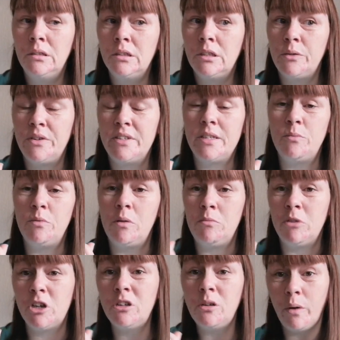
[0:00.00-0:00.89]
So I said, well, I'm
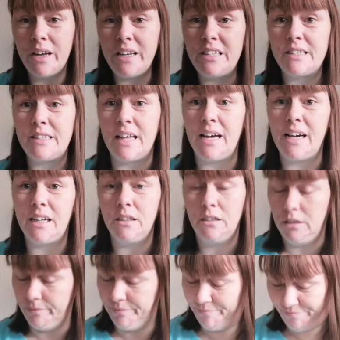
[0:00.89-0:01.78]
not going to waste that.
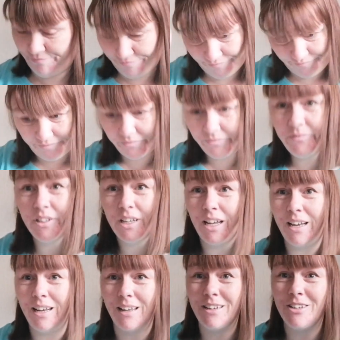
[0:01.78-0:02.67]

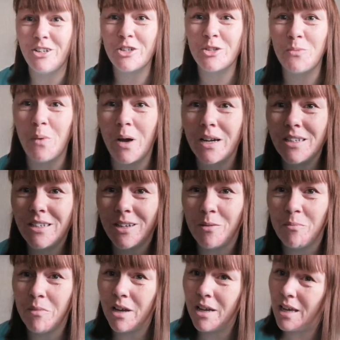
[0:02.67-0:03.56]
And I just whacked it
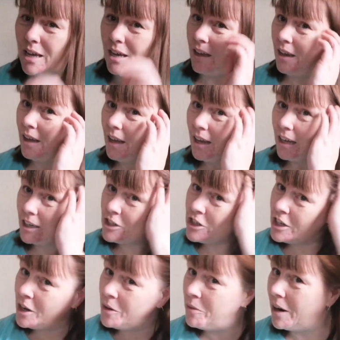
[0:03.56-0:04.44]
on my hair. And
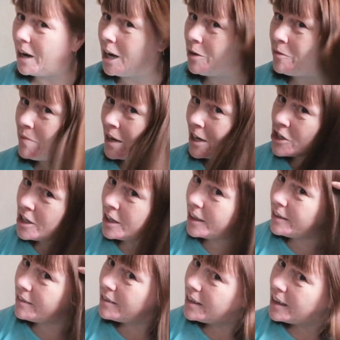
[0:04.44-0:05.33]
do you know what? I'm
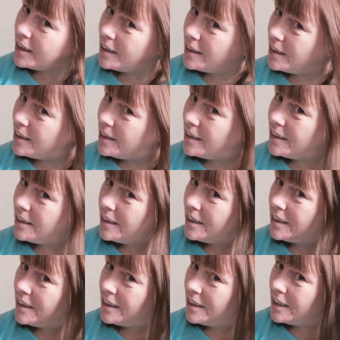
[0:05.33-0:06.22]
actually
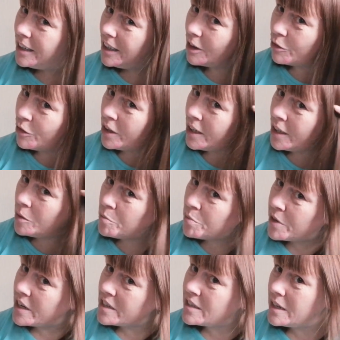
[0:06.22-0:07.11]
really
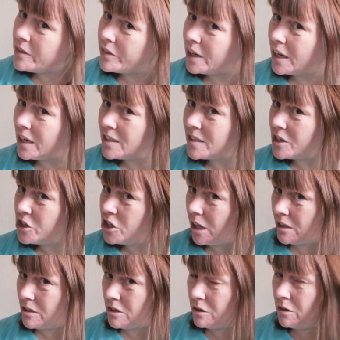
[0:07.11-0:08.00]
impressed. Even Ellie said she
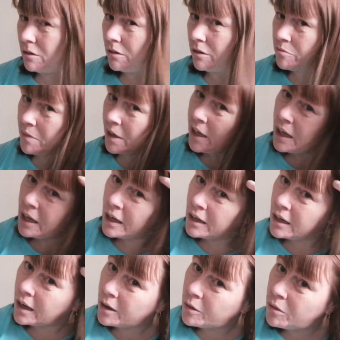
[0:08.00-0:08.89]
likes the colour of my hair
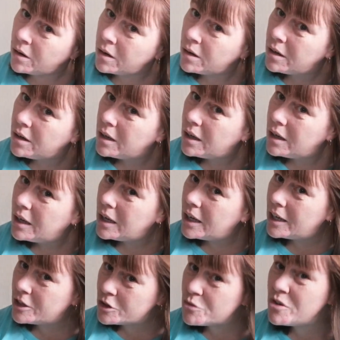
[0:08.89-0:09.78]
now.
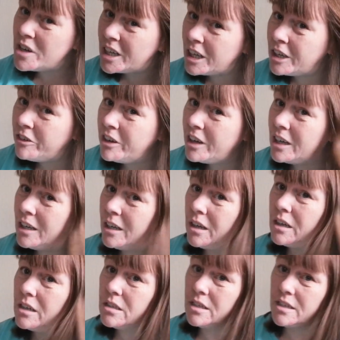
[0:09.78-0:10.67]
It's really, really
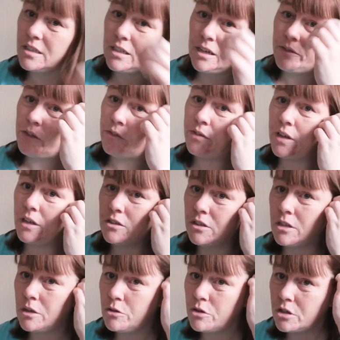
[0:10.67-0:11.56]
nice, and it's never felt
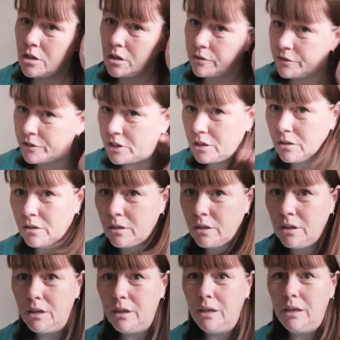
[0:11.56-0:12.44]
so soft and
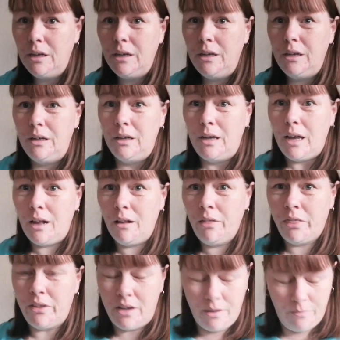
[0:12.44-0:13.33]

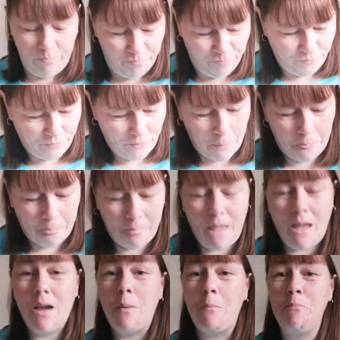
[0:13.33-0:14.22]
healthy.
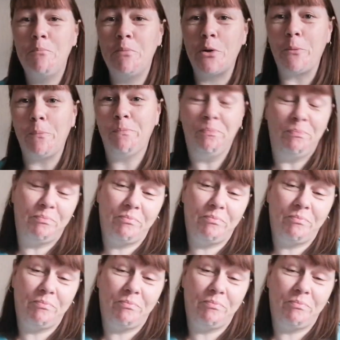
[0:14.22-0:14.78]
But